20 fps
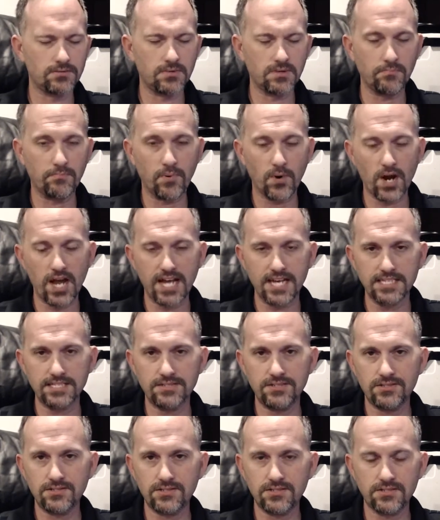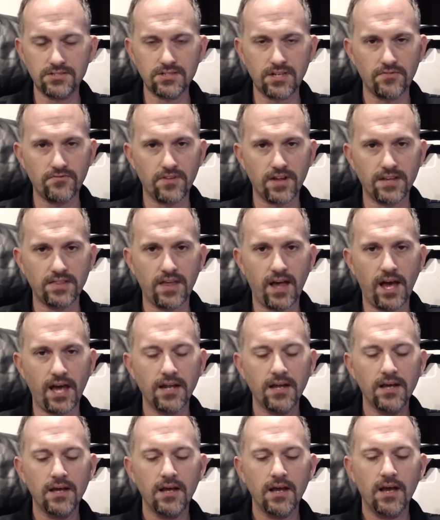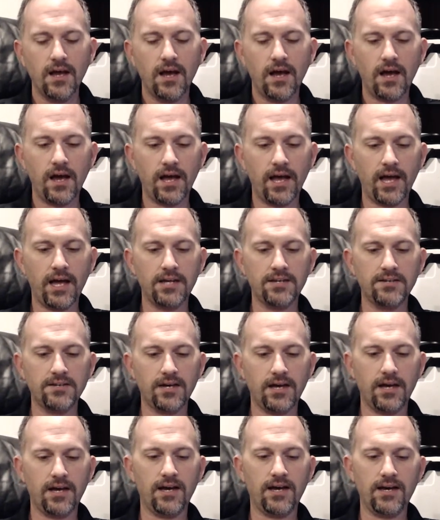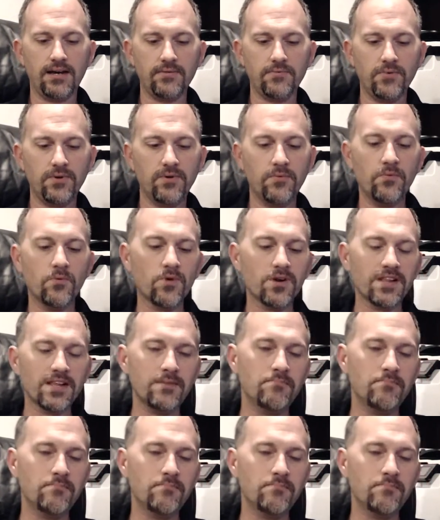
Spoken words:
breads, stuff like that. And we really